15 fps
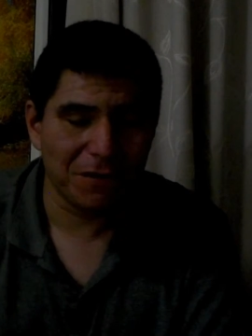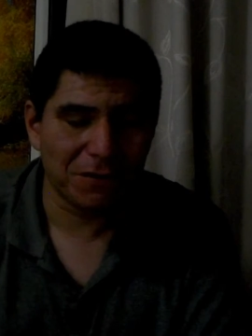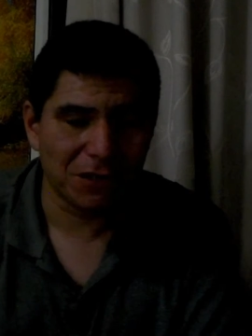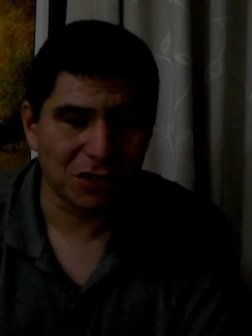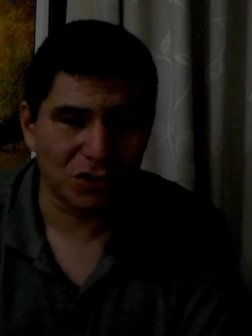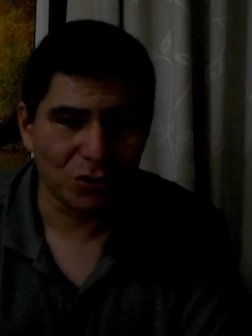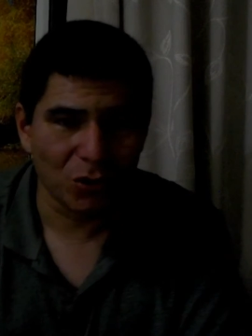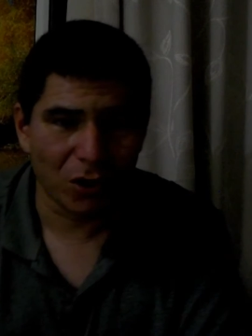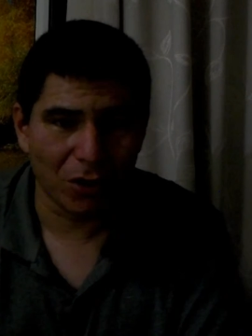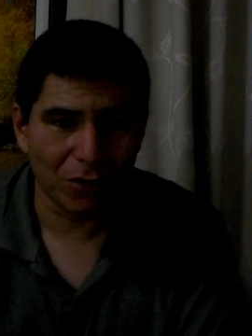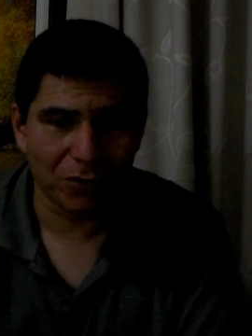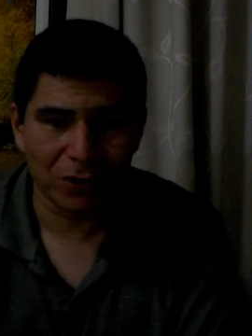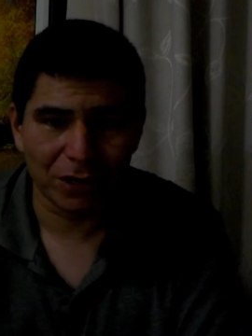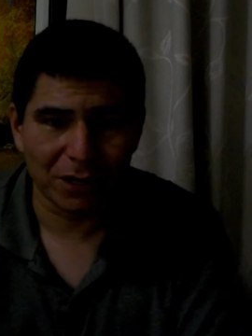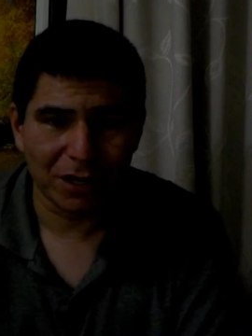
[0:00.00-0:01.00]

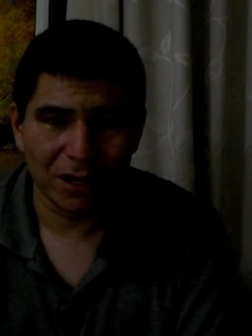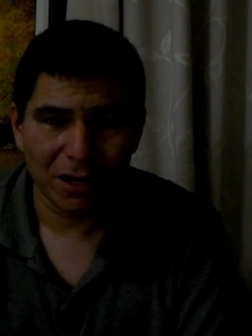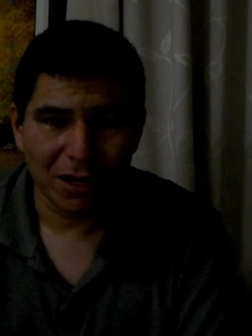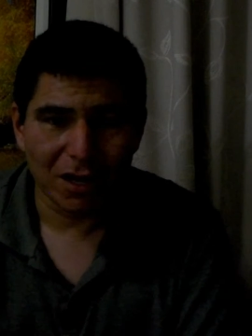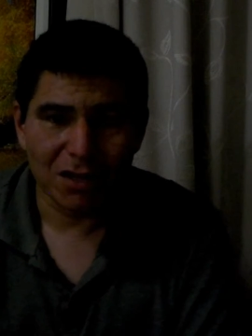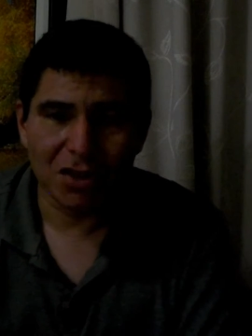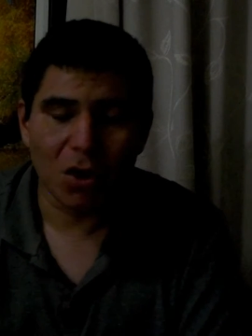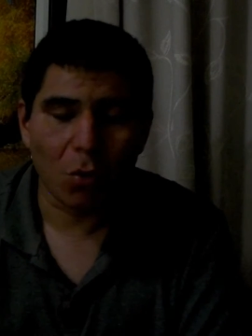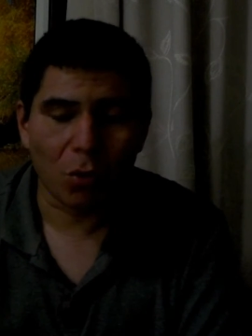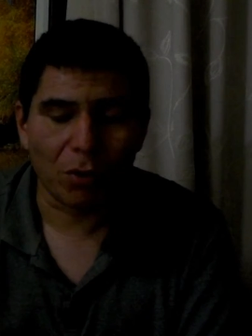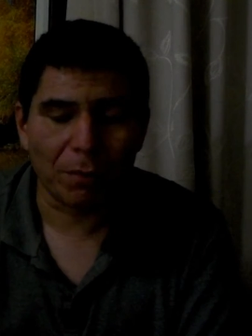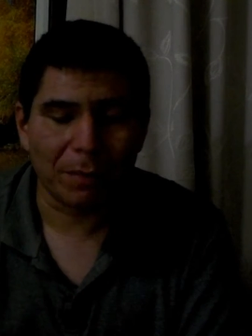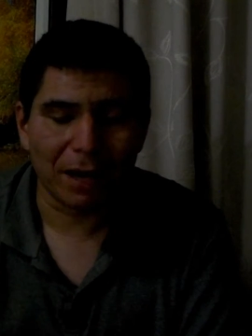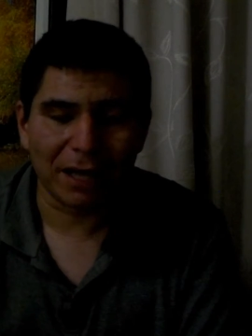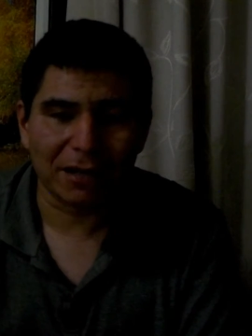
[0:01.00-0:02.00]
They were
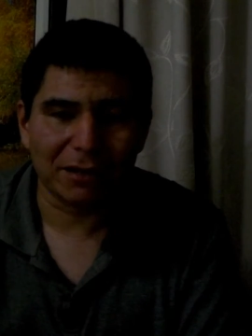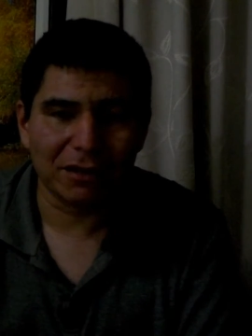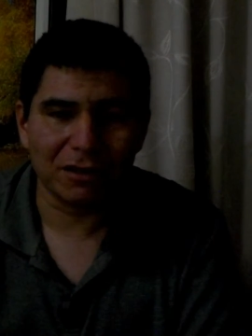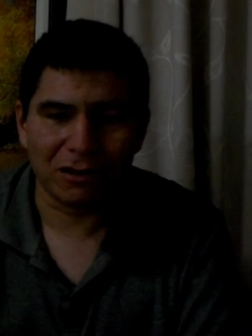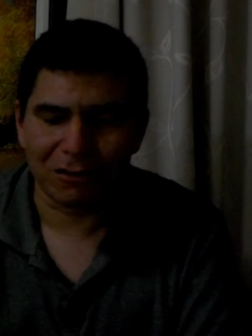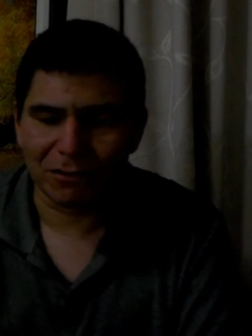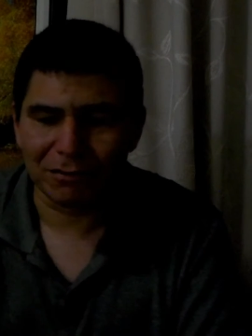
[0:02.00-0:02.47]
like, you know,